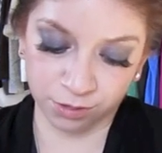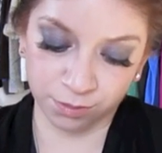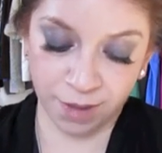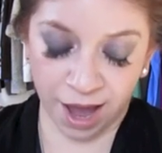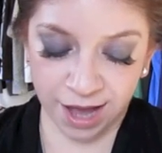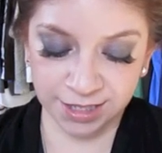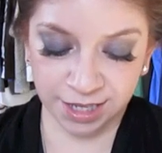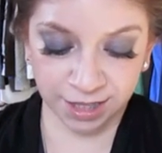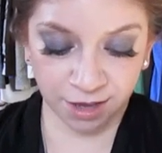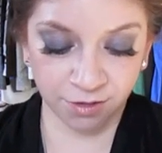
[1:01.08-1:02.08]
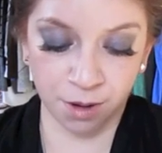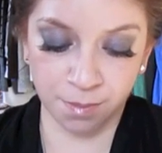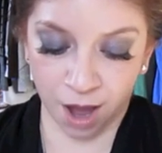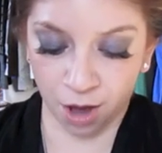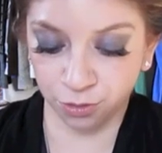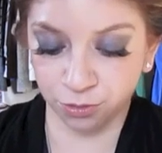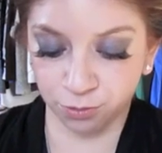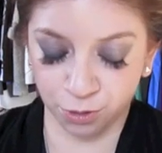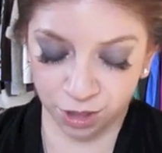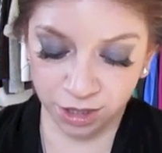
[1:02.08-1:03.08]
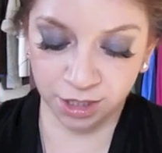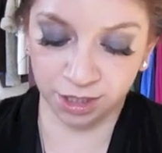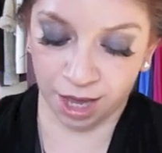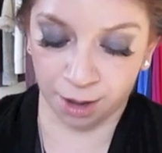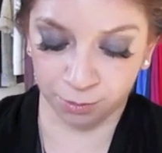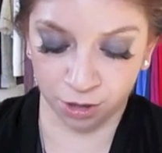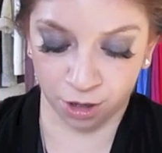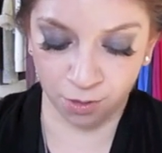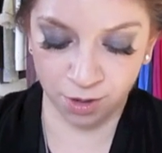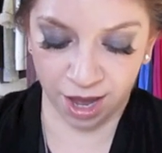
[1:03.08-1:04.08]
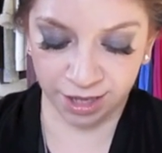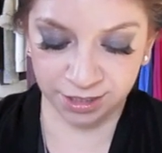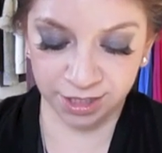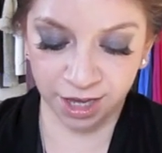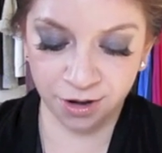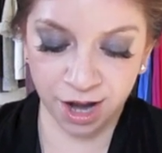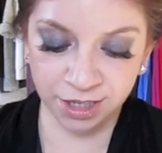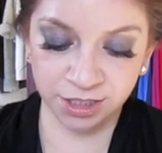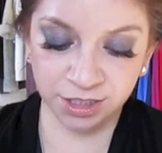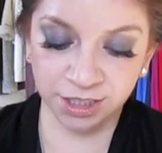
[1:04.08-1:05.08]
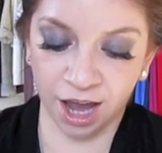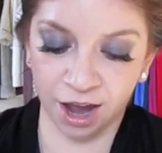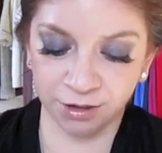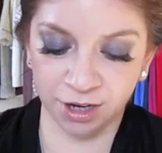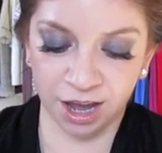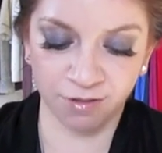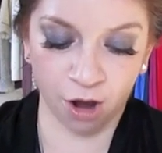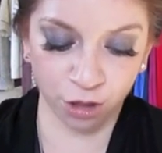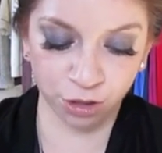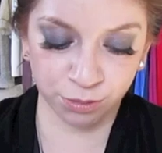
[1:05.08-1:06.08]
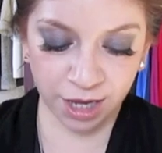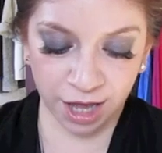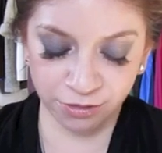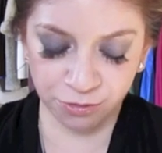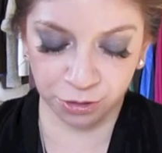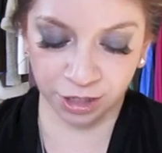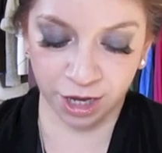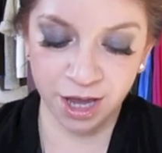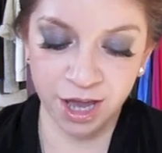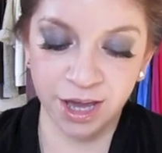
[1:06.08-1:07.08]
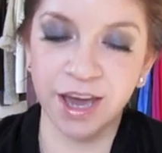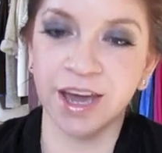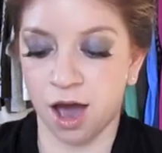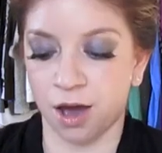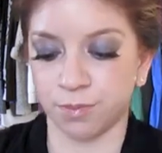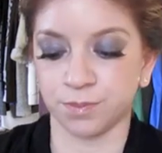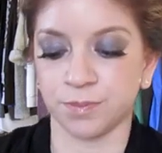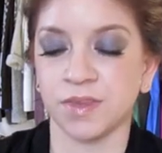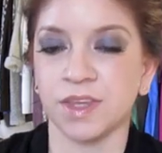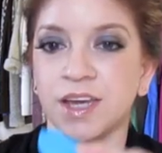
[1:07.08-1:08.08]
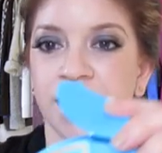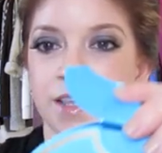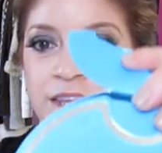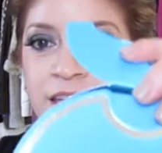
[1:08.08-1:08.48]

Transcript: mask that they've come out with, GlamGlow, and they are actually out of Hollywood, California. And